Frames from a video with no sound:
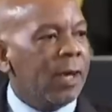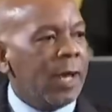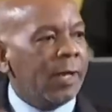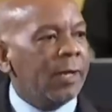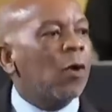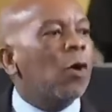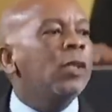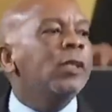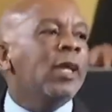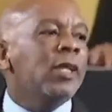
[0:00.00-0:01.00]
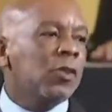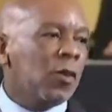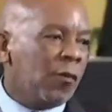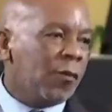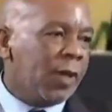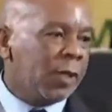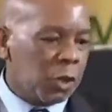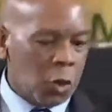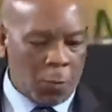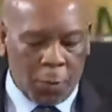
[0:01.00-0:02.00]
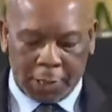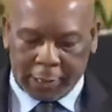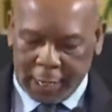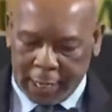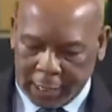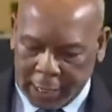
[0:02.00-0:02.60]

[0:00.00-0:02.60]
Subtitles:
in the context of a geopolitical